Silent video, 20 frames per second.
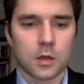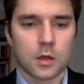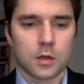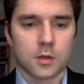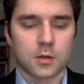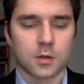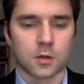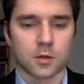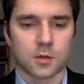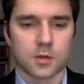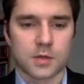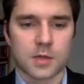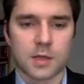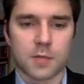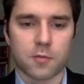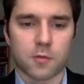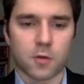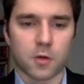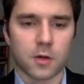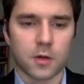So
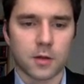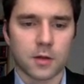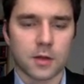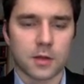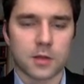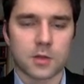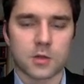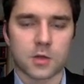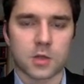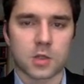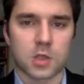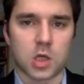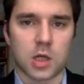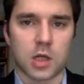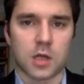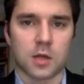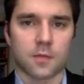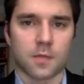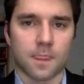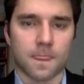step one is to
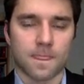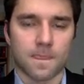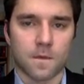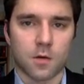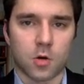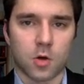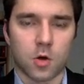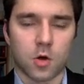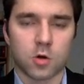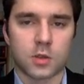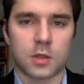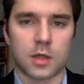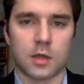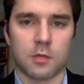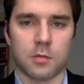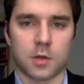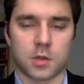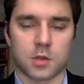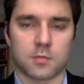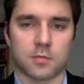actually load the
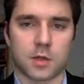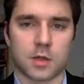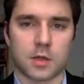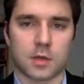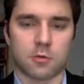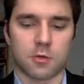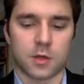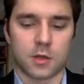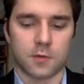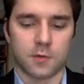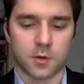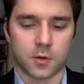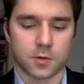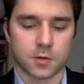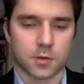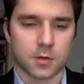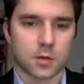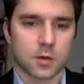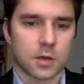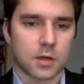image, make it ready for
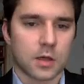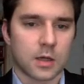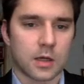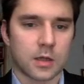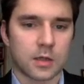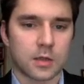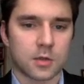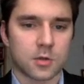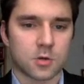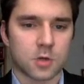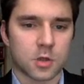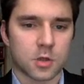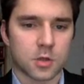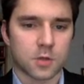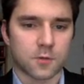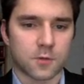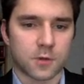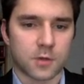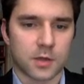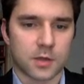use. And the
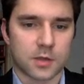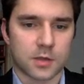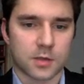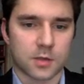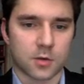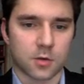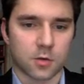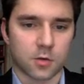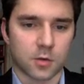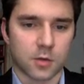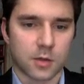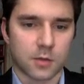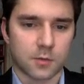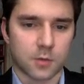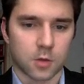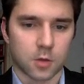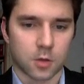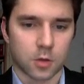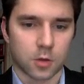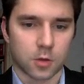instruction for this is called
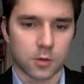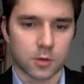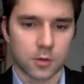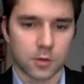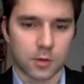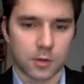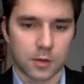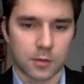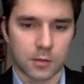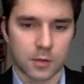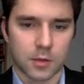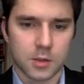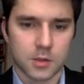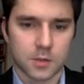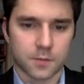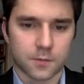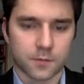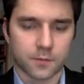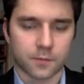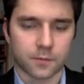game.load.image,
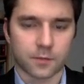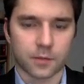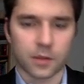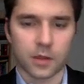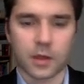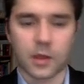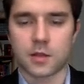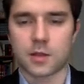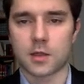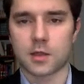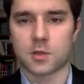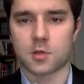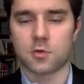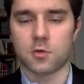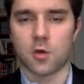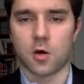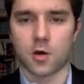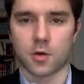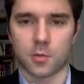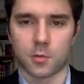and it takes
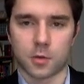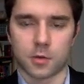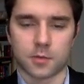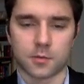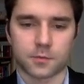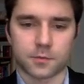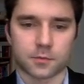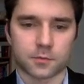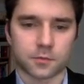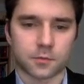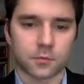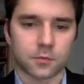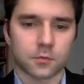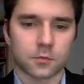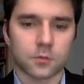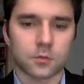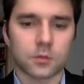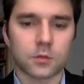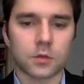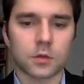two arguments.
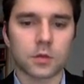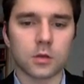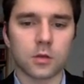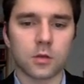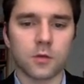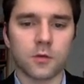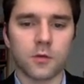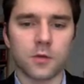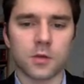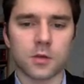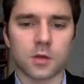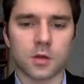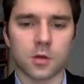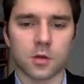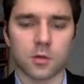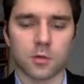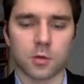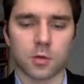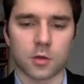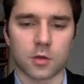The first
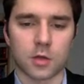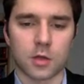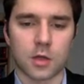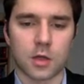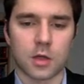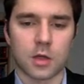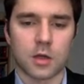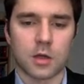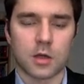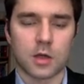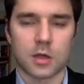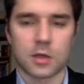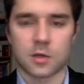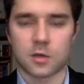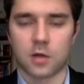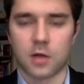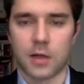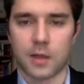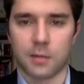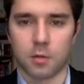argument is
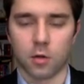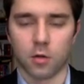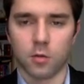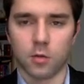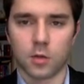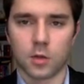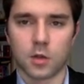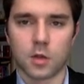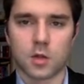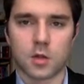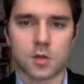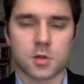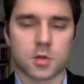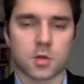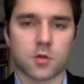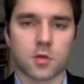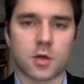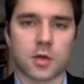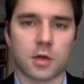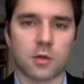a label,
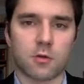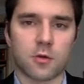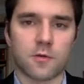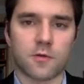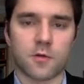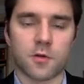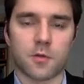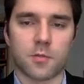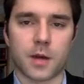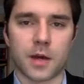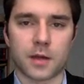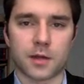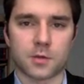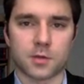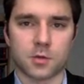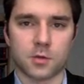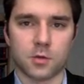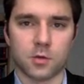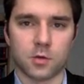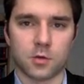so we can refer back
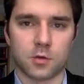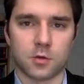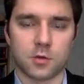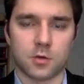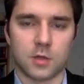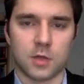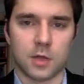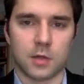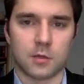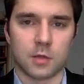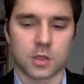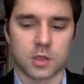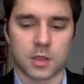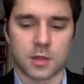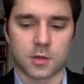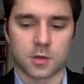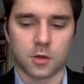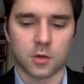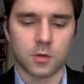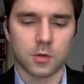to the image
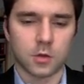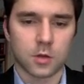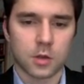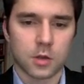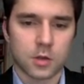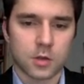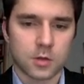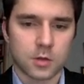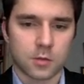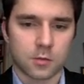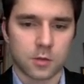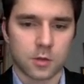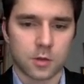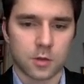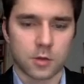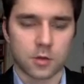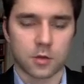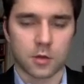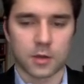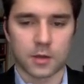later on. So I'm going
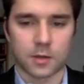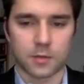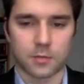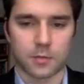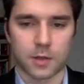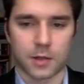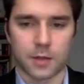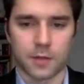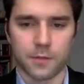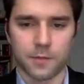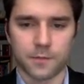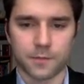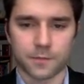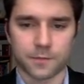to call it player.